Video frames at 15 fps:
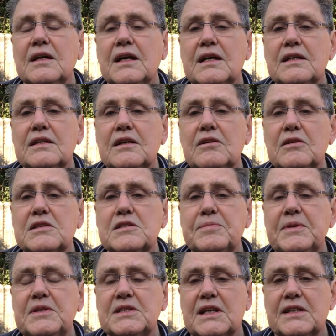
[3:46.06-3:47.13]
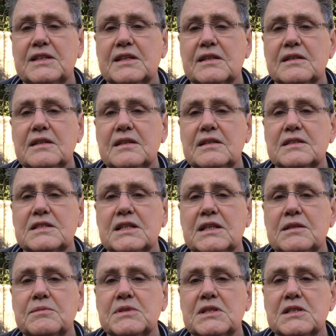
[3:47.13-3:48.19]
Uh, the Holy Spirit, I think, at
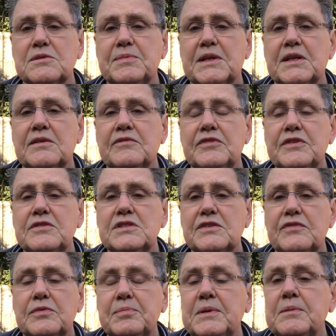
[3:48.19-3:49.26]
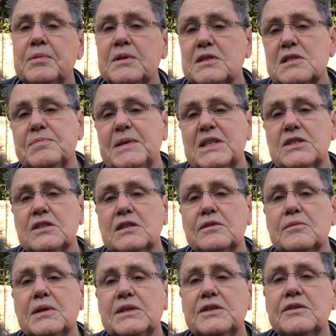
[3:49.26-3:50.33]
times has been confusing for people, especially
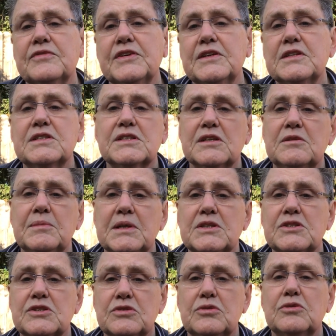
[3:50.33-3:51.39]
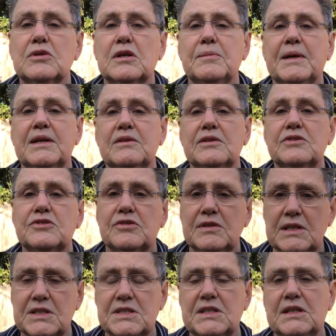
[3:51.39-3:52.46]
when you've heard so much talk about the
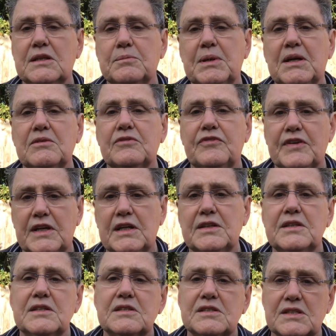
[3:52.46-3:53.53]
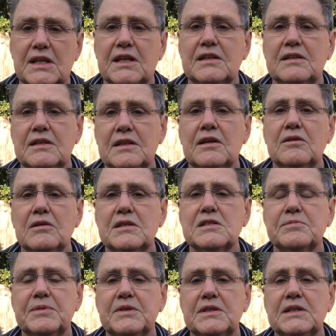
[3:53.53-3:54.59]
Trinity, about Father, Son, and Holy
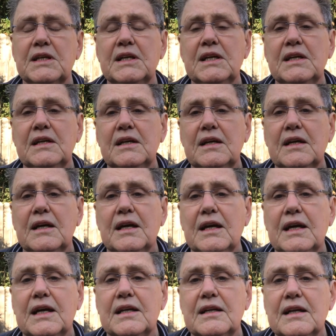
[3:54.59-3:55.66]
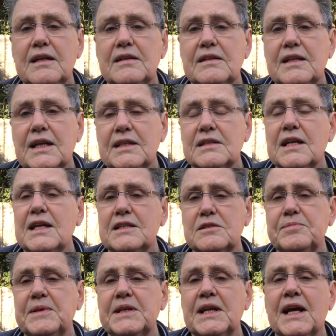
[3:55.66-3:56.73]
Spirit. And that has
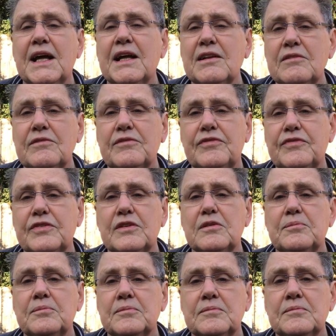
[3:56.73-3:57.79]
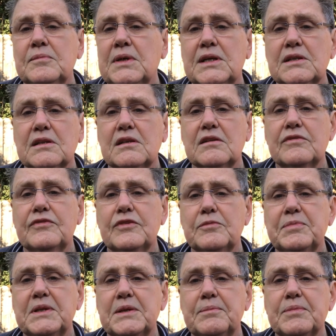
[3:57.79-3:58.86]
been a helpful model for
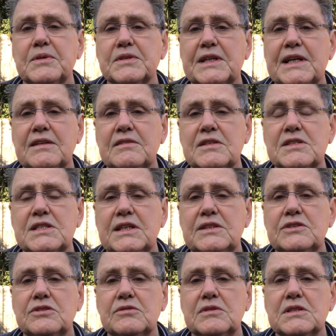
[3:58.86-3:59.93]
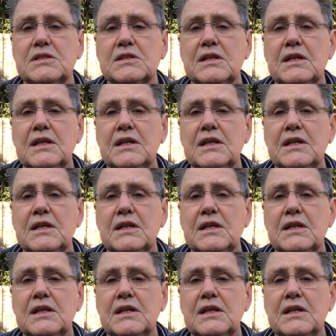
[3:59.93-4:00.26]
people down the centuries.